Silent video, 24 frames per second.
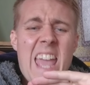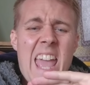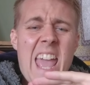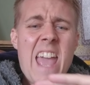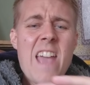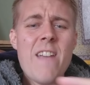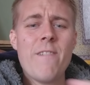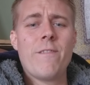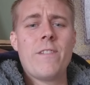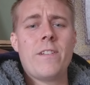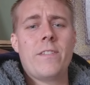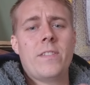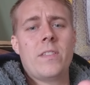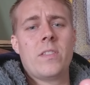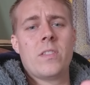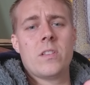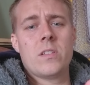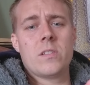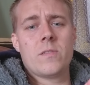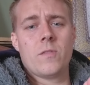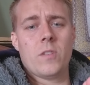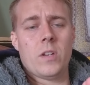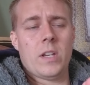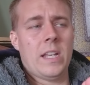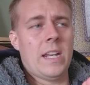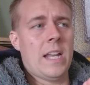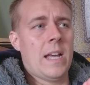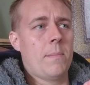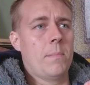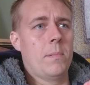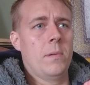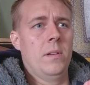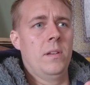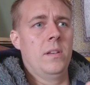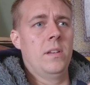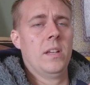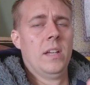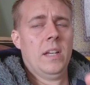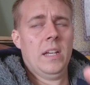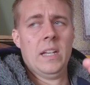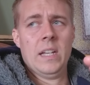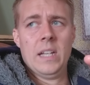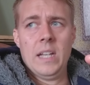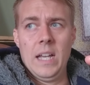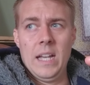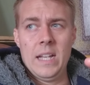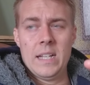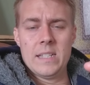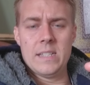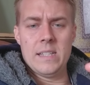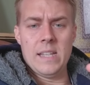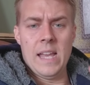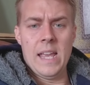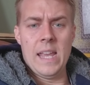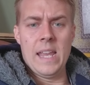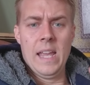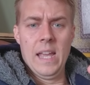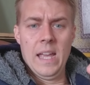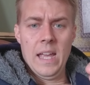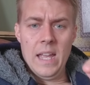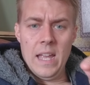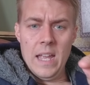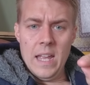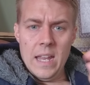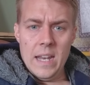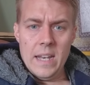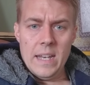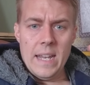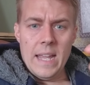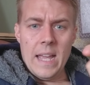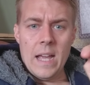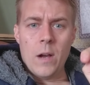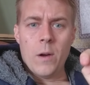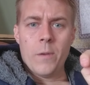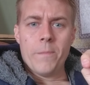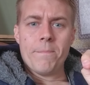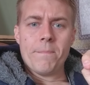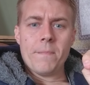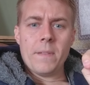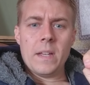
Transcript: everything that's fucking happened and say, now,